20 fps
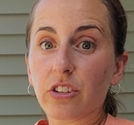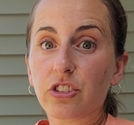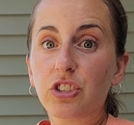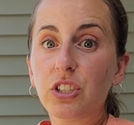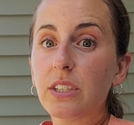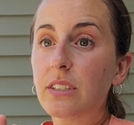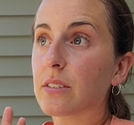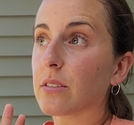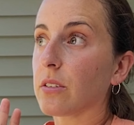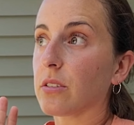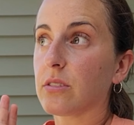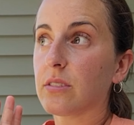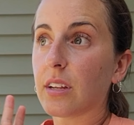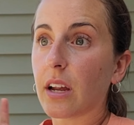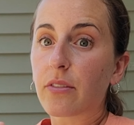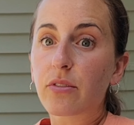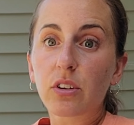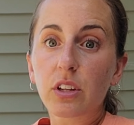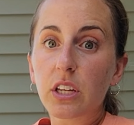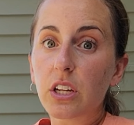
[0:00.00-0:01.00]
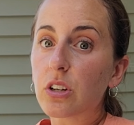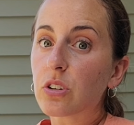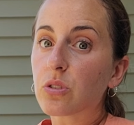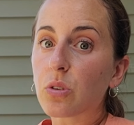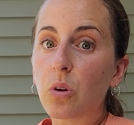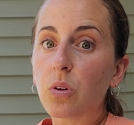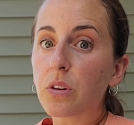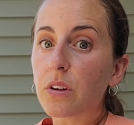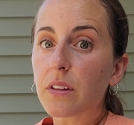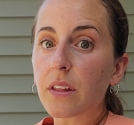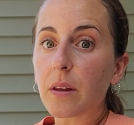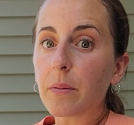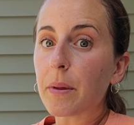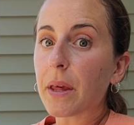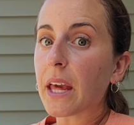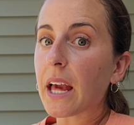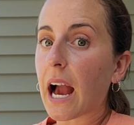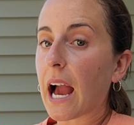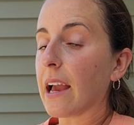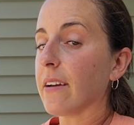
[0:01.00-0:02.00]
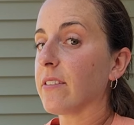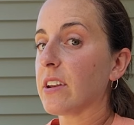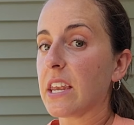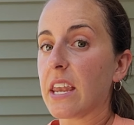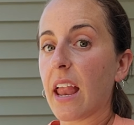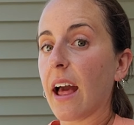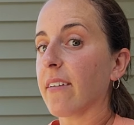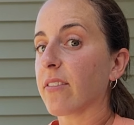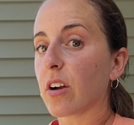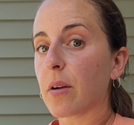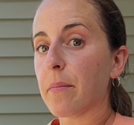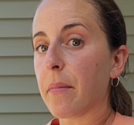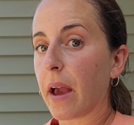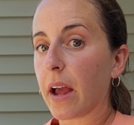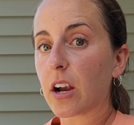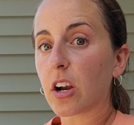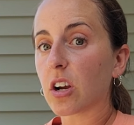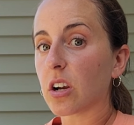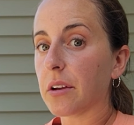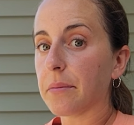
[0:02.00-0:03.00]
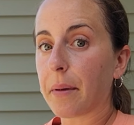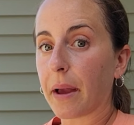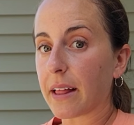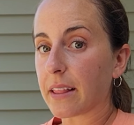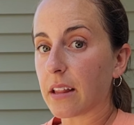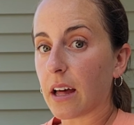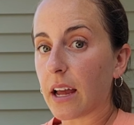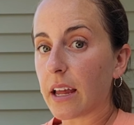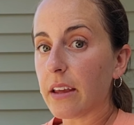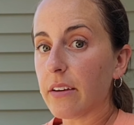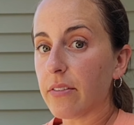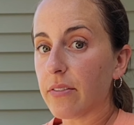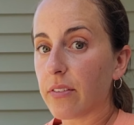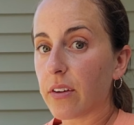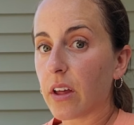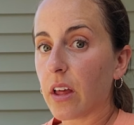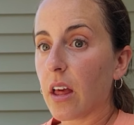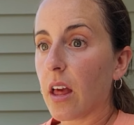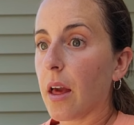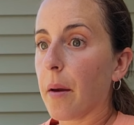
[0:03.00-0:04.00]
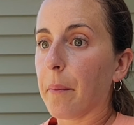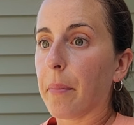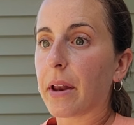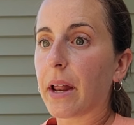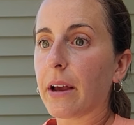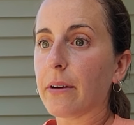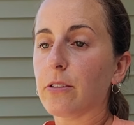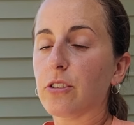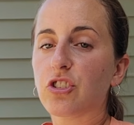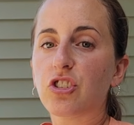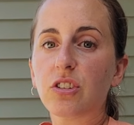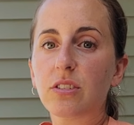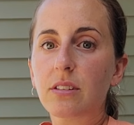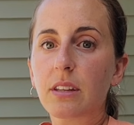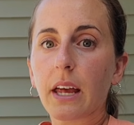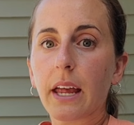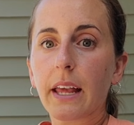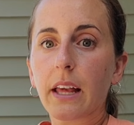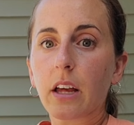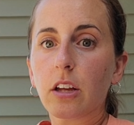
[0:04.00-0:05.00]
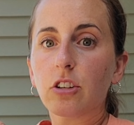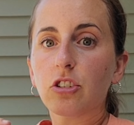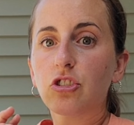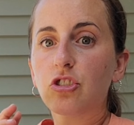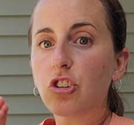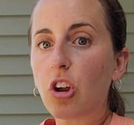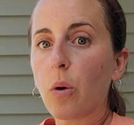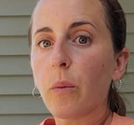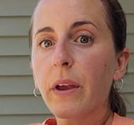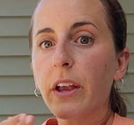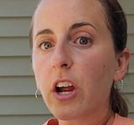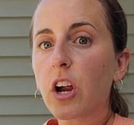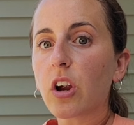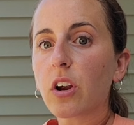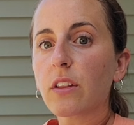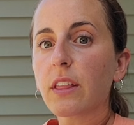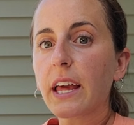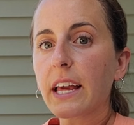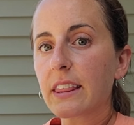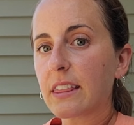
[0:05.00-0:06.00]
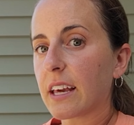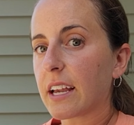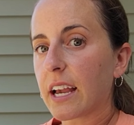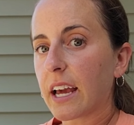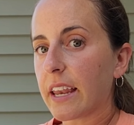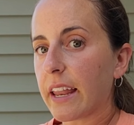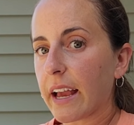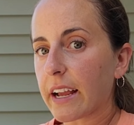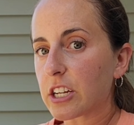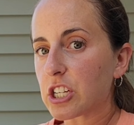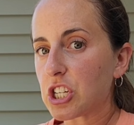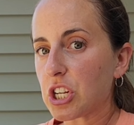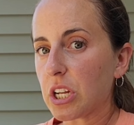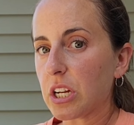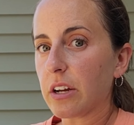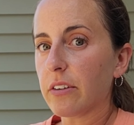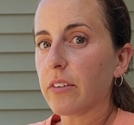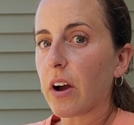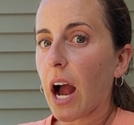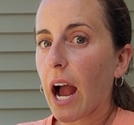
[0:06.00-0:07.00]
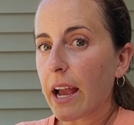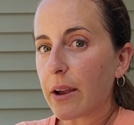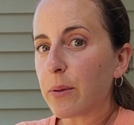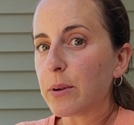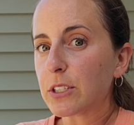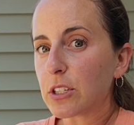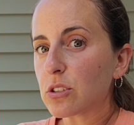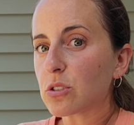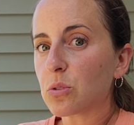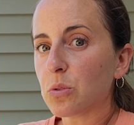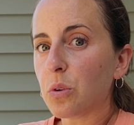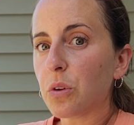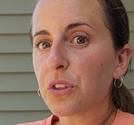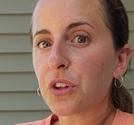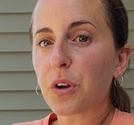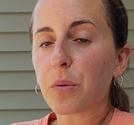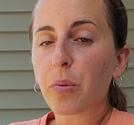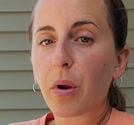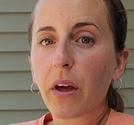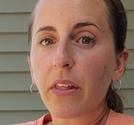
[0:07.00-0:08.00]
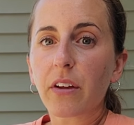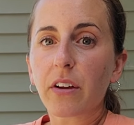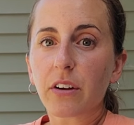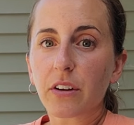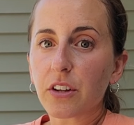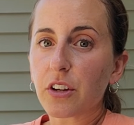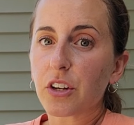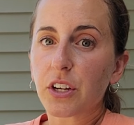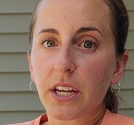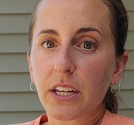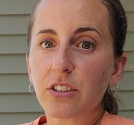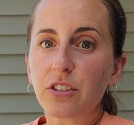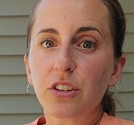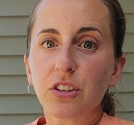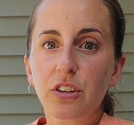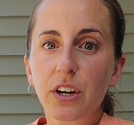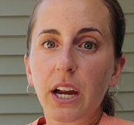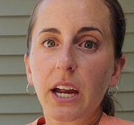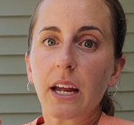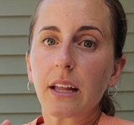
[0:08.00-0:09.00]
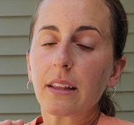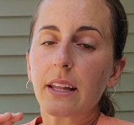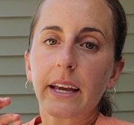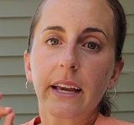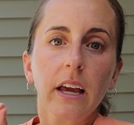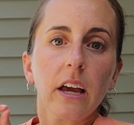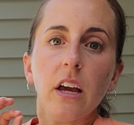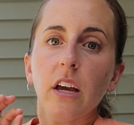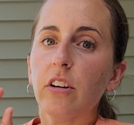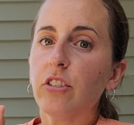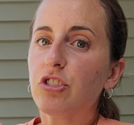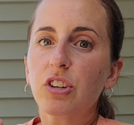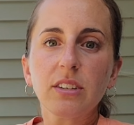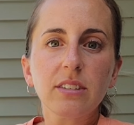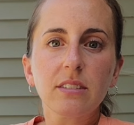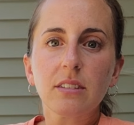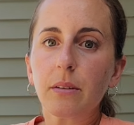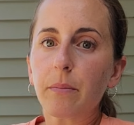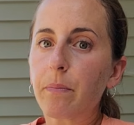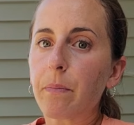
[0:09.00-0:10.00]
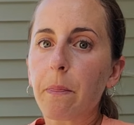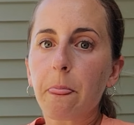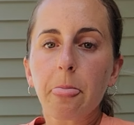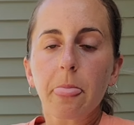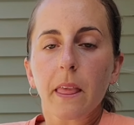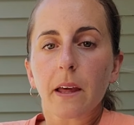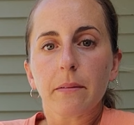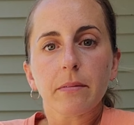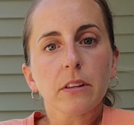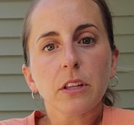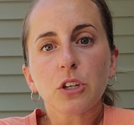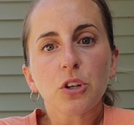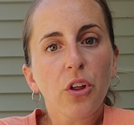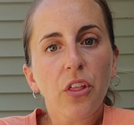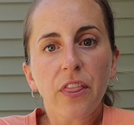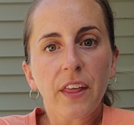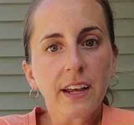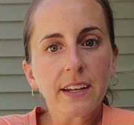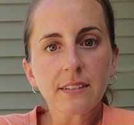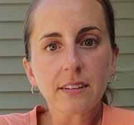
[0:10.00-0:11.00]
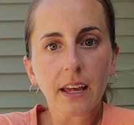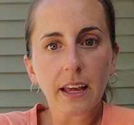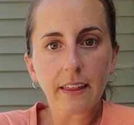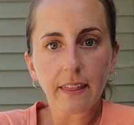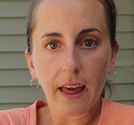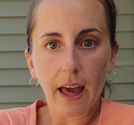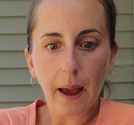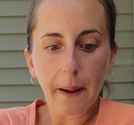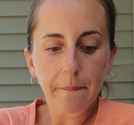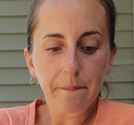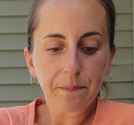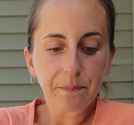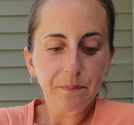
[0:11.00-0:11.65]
She's several years older than me. I've never met her in my life, but I was just like showing her like the connection of, I went to school with your brother. Your kids are great. Like, just little things like that.